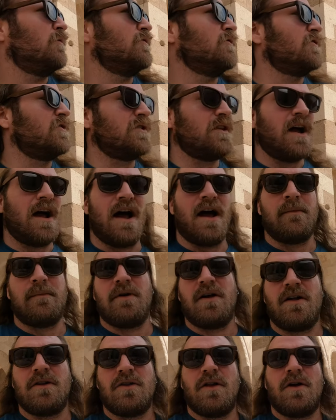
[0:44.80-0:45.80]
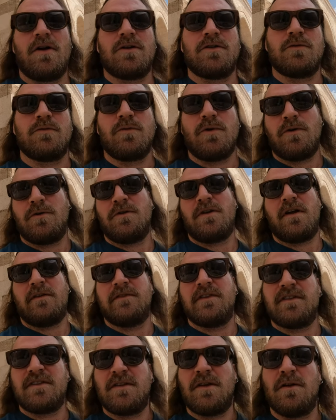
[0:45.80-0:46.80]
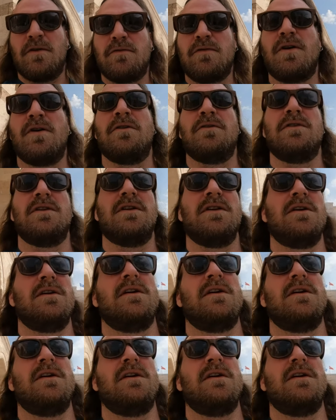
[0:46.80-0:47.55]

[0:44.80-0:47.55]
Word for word: would stop along the route of the Silk Road.